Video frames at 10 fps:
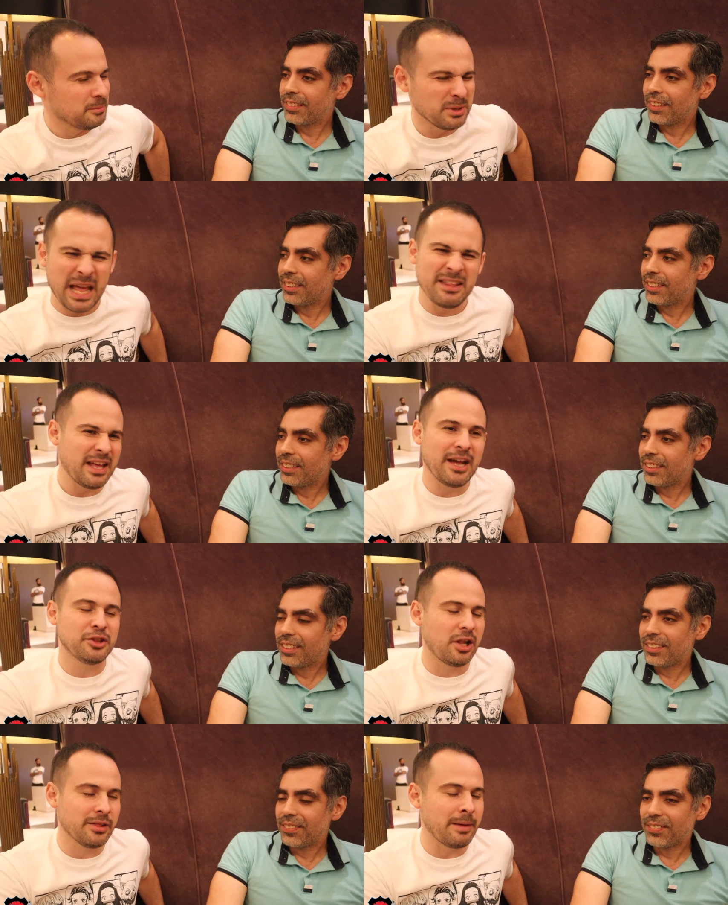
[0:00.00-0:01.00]
Speaker 1: but I
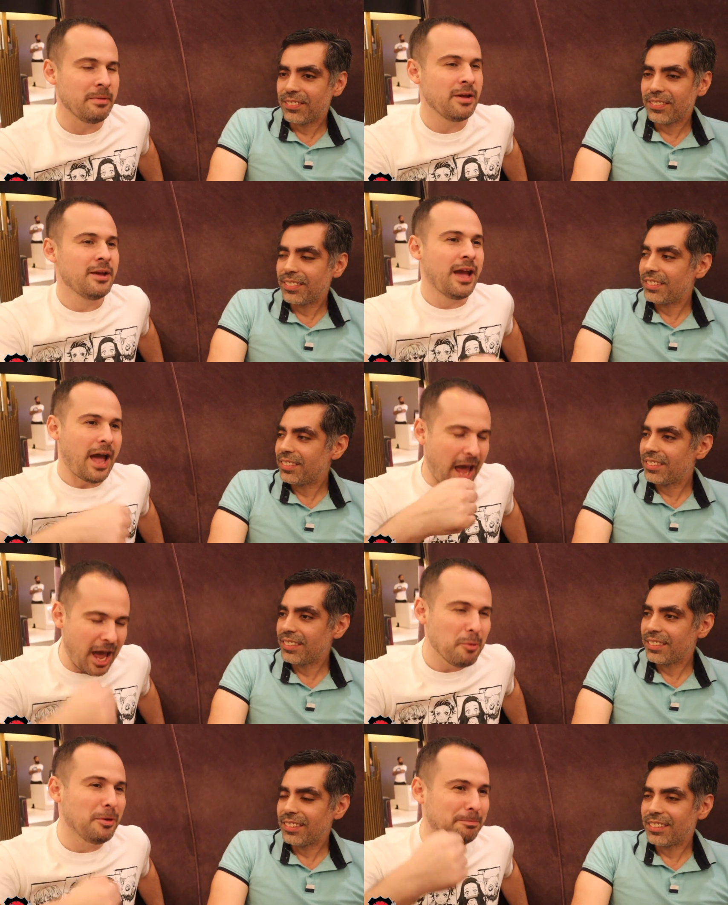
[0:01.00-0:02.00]
told them
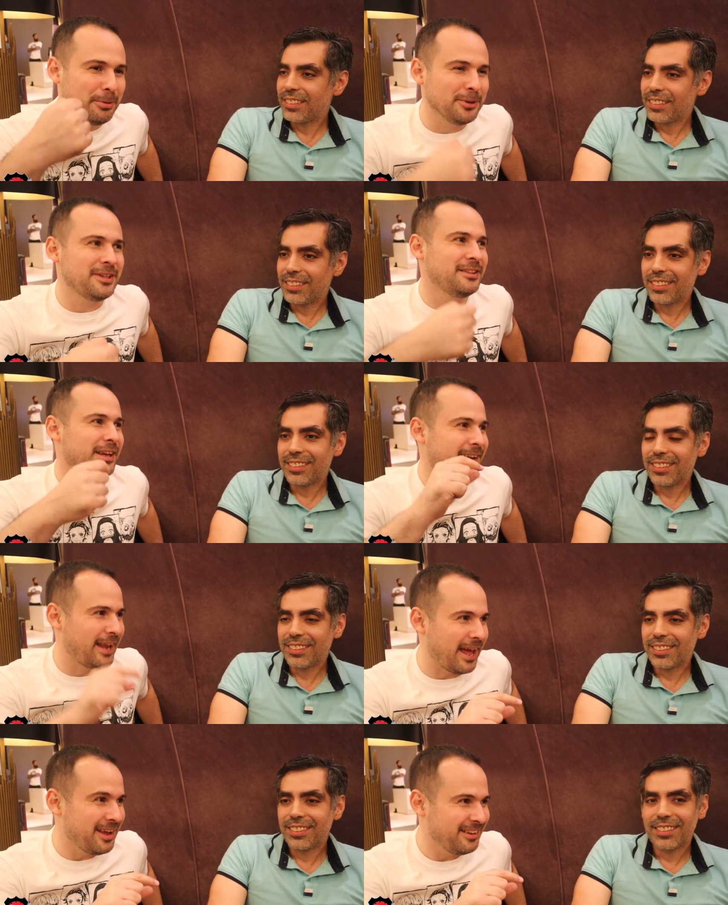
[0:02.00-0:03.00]
I will put the
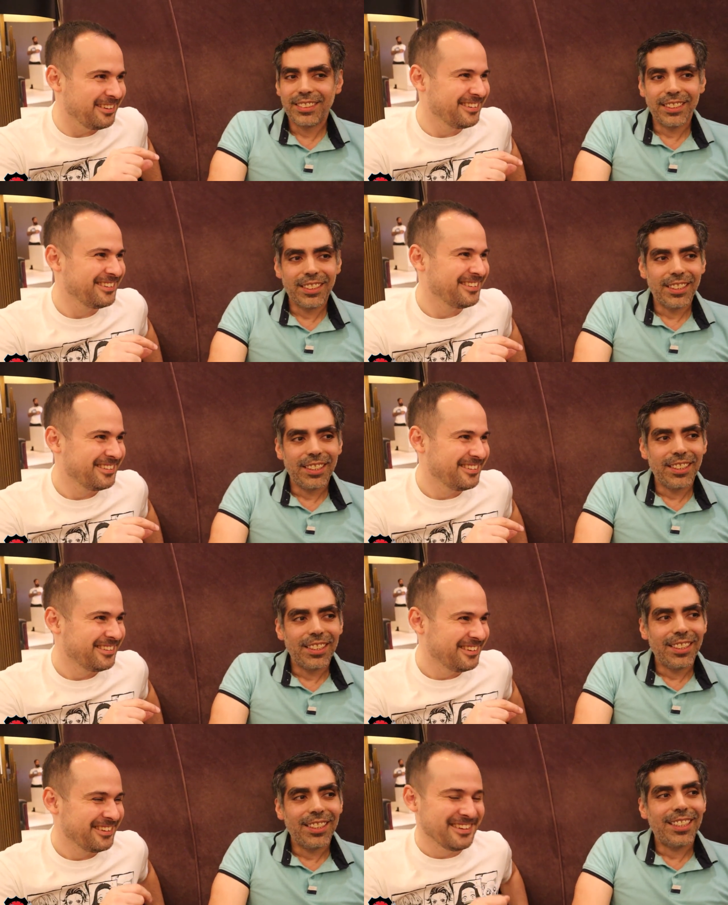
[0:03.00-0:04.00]
clay.
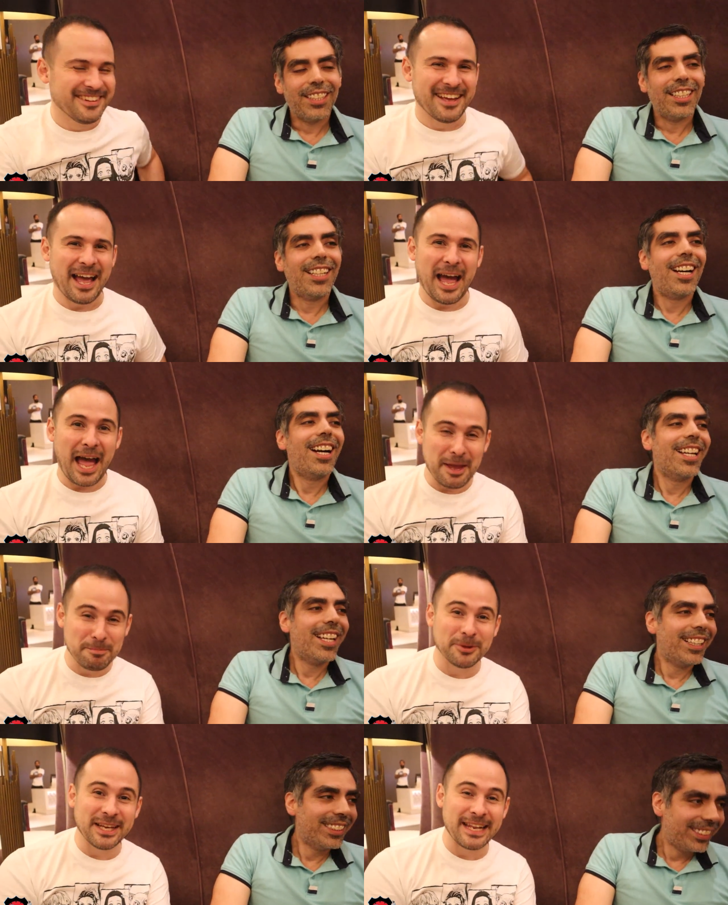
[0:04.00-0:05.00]
I put the